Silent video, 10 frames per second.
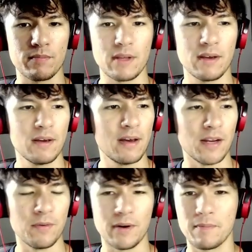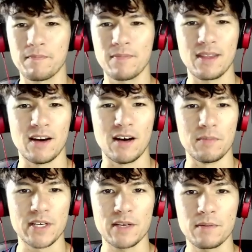Anyway, I'm
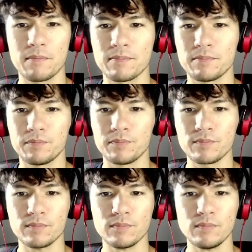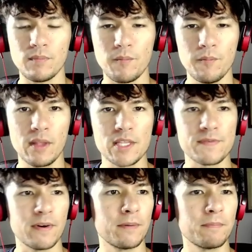dead. That's fine.